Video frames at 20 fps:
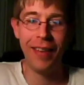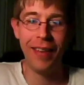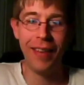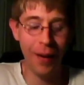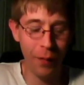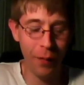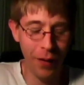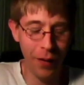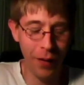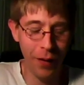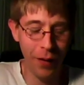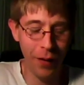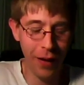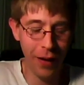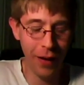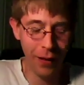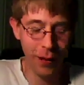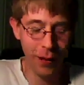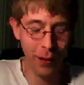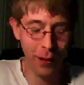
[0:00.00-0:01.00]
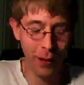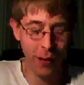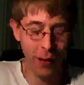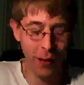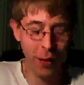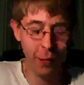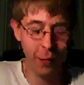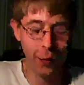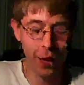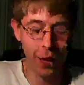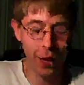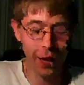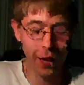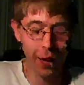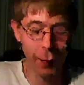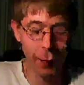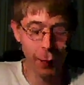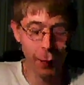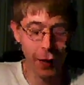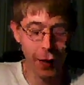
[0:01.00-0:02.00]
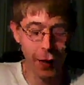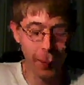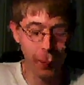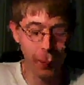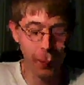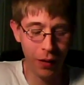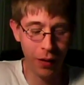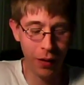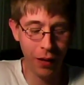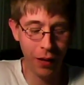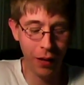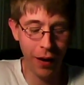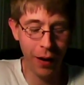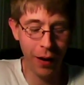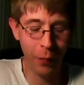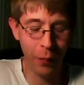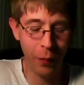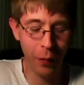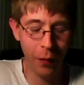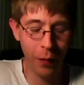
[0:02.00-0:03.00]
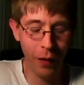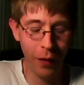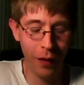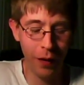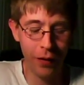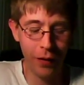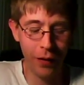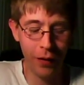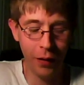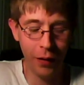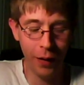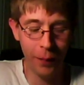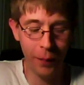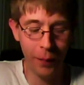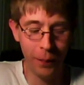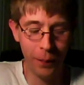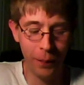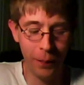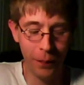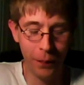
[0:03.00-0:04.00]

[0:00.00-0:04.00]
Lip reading: Yeah, I had an event coming up at the library, so I